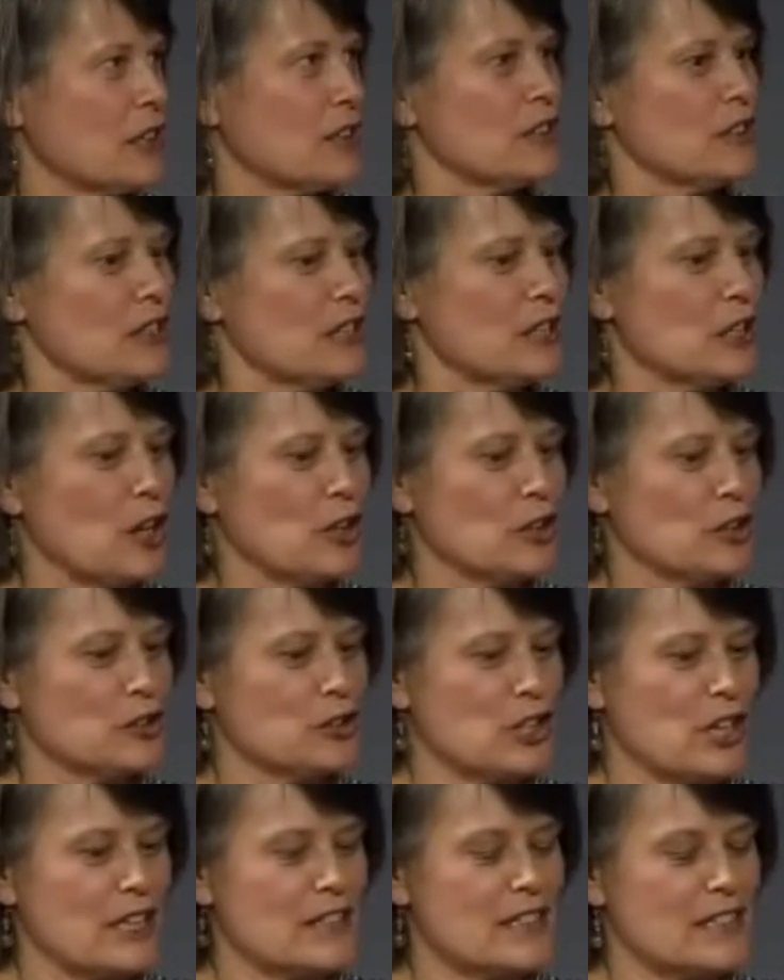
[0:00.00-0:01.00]
You're
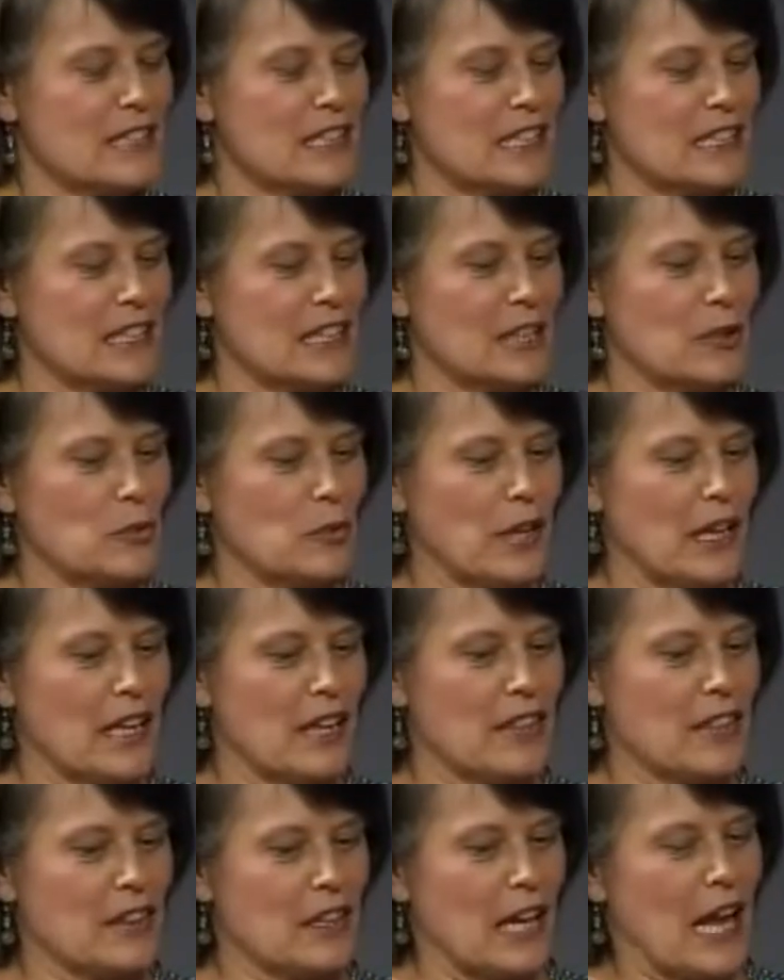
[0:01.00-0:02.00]
just dealing
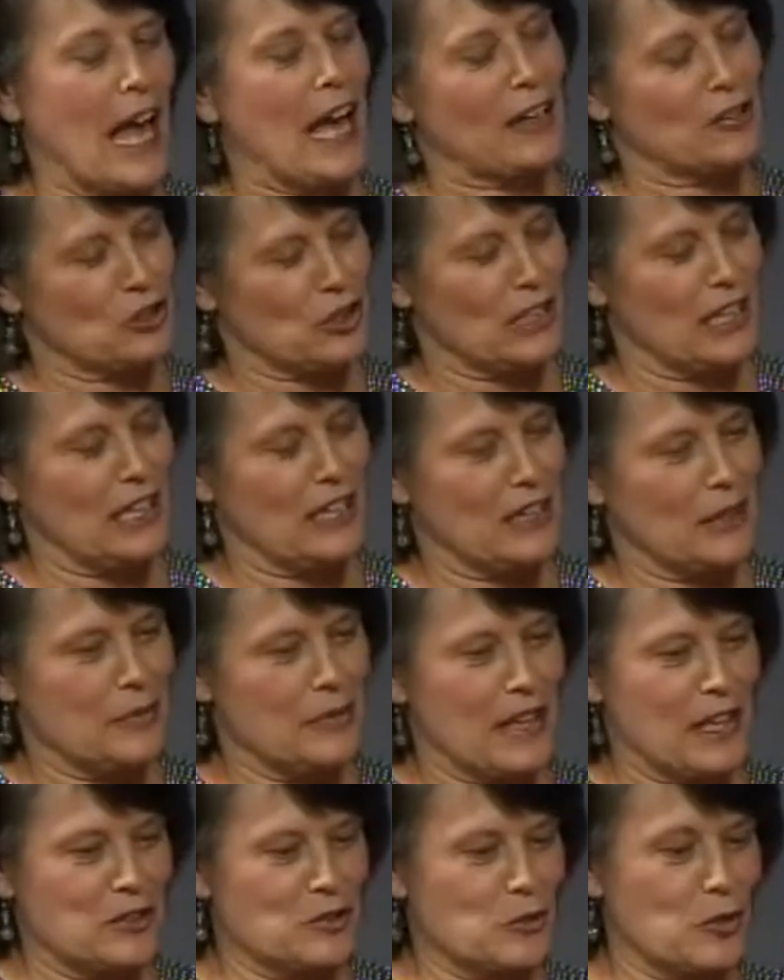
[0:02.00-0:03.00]
with, actually,
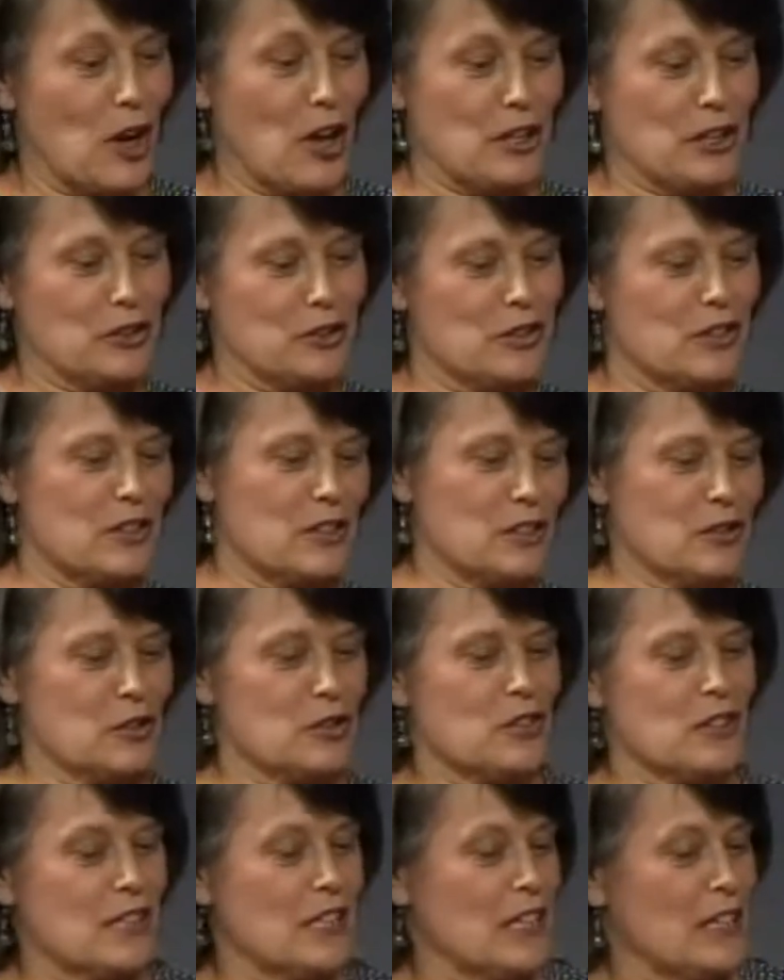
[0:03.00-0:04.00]
that's wrong. You're
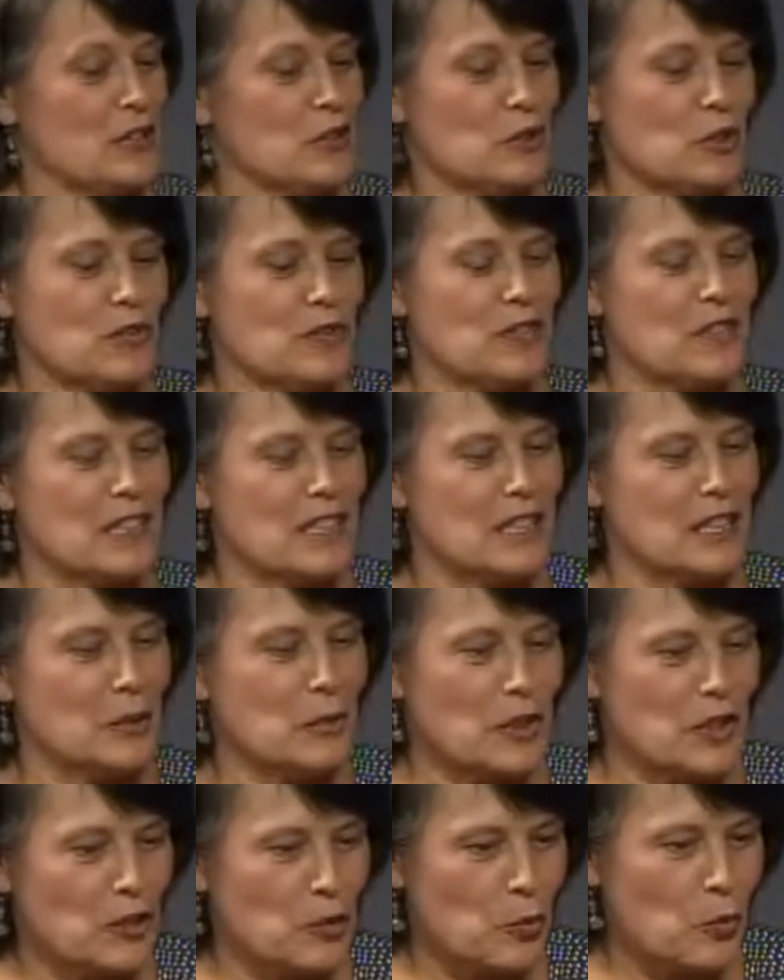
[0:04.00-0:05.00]
sort of dealing
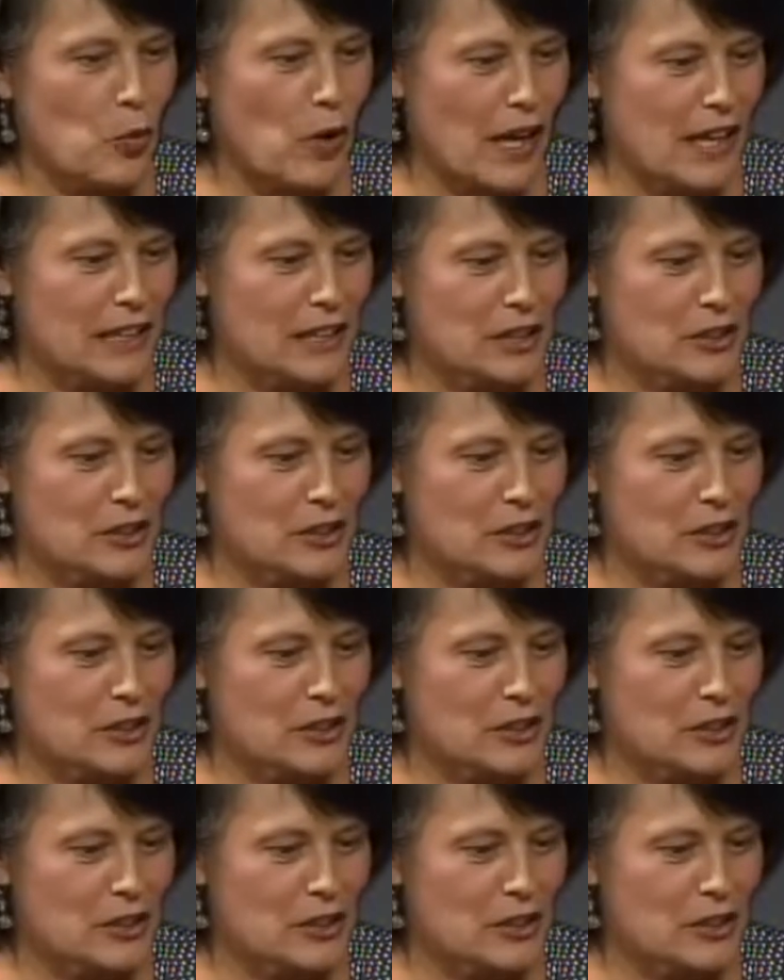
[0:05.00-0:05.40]
with the what.